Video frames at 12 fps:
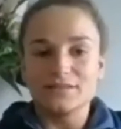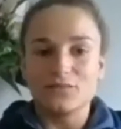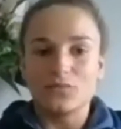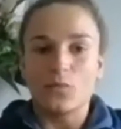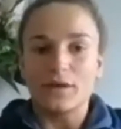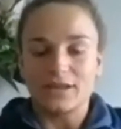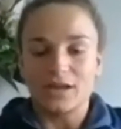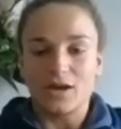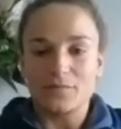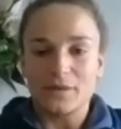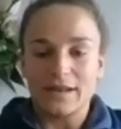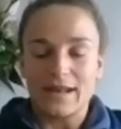waking
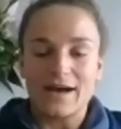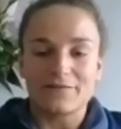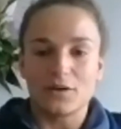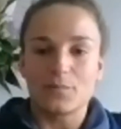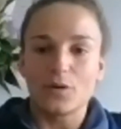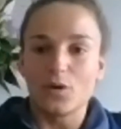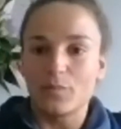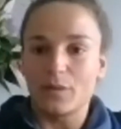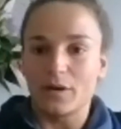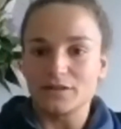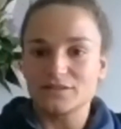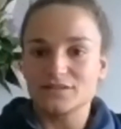up and having a
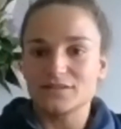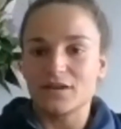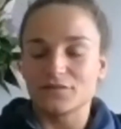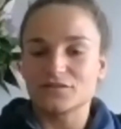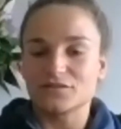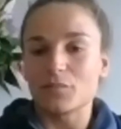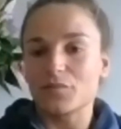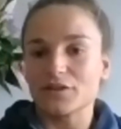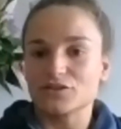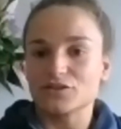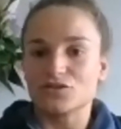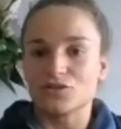purpose of
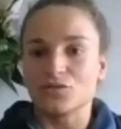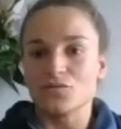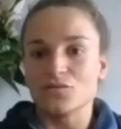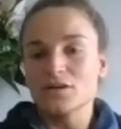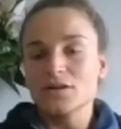something to do.